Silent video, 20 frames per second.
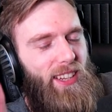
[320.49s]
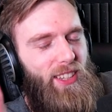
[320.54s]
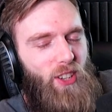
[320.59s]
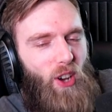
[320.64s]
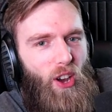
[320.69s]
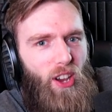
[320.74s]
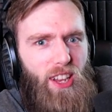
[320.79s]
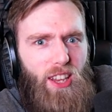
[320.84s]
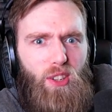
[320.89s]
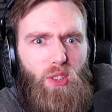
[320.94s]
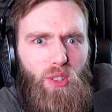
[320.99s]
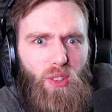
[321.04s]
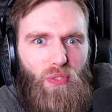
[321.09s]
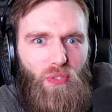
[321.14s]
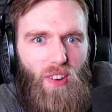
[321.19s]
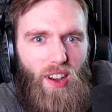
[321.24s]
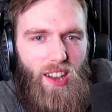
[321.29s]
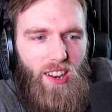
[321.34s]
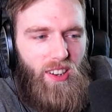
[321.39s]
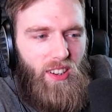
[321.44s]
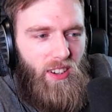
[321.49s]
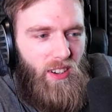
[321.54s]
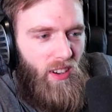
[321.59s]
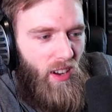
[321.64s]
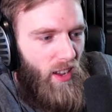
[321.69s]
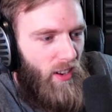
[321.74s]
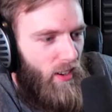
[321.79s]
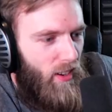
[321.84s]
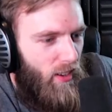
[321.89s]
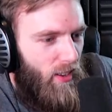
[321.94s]
talking to the fire
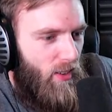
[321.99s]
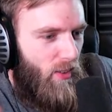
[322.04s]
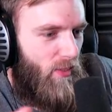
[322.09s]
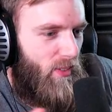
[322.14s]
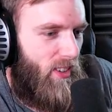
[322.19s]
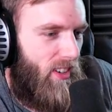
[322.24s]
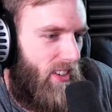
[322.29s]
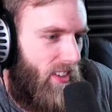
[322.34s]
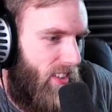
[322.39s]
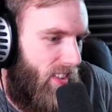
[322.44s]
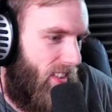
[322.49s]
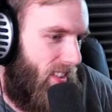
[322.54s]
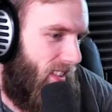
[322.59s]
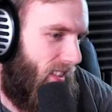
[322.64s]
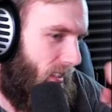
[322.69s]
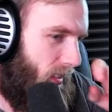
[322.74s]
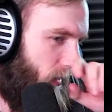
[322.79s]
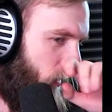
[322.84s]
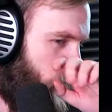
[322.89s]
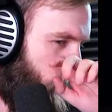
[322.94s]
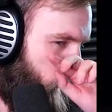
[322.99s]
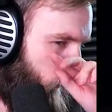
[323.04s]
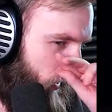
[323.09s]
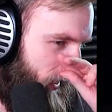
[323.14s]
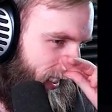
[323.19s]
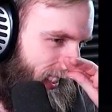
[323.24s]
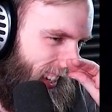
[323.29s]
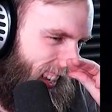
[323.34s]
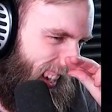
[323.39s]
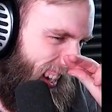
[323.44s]
all alone.
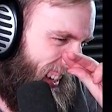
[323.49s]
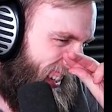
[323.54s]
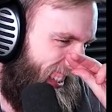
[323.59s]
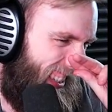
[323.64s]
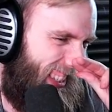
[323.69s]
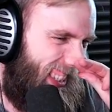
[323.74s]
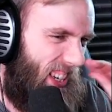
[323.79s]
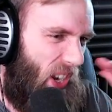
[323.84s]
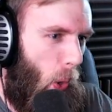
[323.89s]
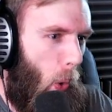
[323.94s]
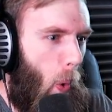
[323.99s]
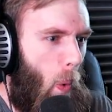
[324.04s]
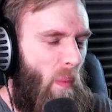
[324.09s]
Nice.